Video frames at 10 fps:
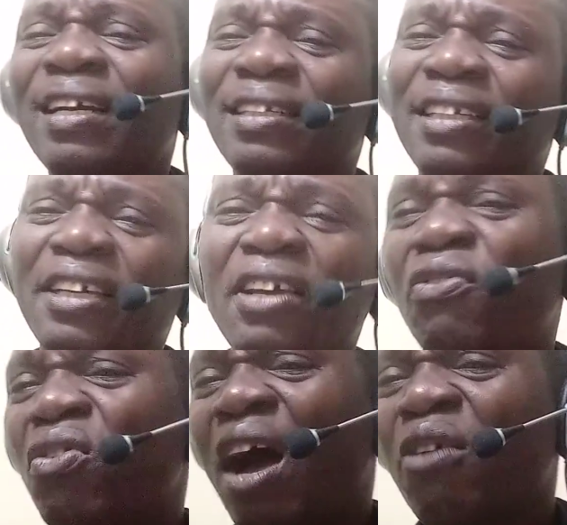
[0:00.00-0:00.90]
the
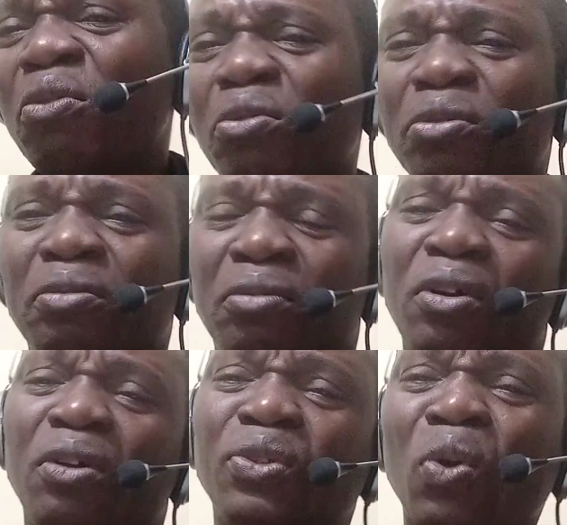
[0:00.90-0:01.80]
evil and good.
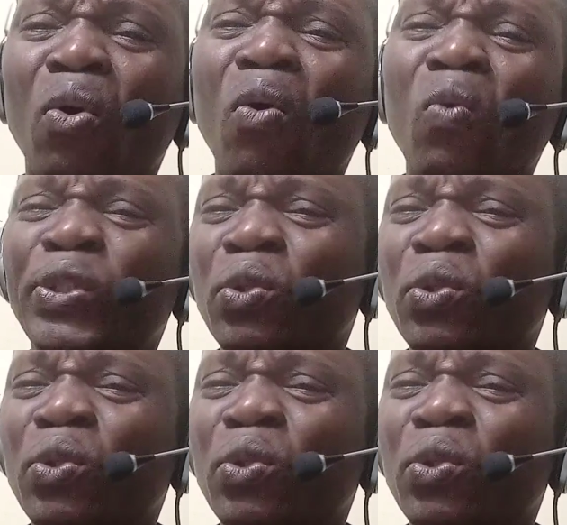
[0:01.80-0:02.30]
So we should